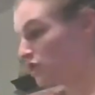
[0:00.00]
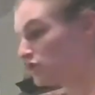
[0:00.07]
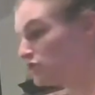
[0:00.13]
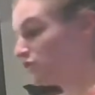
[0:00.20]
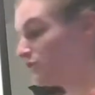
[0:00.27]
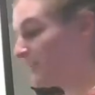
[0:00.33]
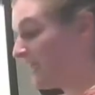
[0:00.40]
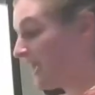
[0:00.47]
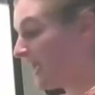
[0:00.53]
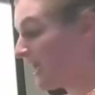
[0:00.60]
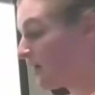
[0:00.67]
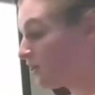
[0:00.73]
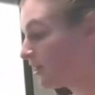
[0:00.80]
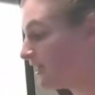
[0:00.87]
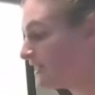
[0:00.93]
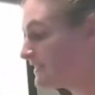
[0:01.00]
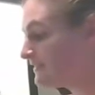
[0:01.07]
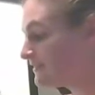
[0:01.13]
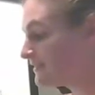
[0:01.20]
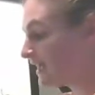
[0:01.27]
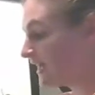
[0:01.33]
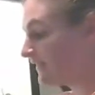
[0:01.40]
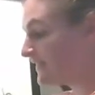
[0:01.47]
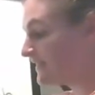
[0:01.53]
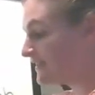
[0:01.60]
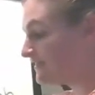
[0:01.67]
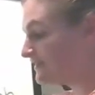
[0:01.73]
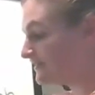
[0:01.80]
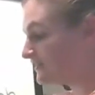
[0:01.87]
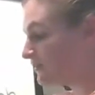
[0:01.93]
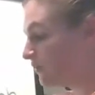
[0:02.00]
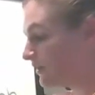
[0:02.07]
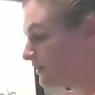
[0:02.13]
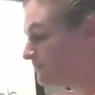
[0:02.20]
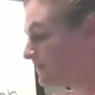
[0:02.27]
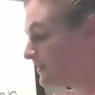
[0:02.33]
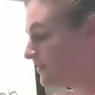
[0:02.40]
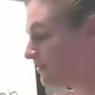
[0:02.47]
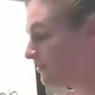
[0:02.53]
So the area inside this is going to be